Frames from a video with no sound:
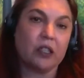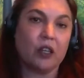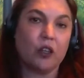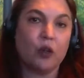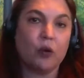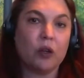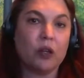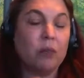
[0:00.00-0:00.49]
Now,
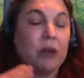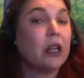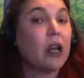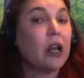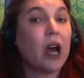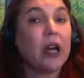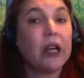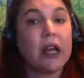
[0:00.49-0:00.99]
you can be
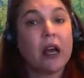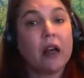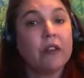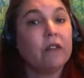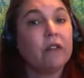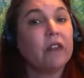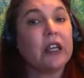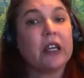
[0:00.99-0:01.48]
an
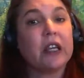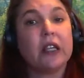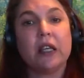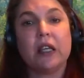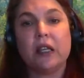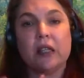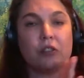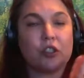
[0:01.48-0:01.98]
unhealthy vegan
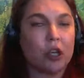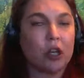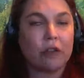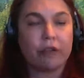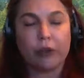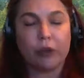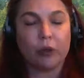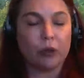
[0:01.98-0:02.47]
eating junk
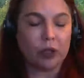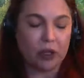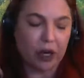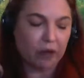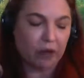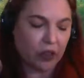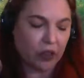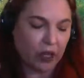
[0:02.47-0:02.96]
food and
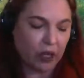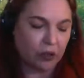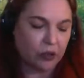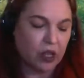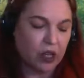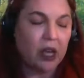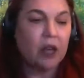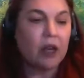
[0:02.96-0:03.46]
everything else.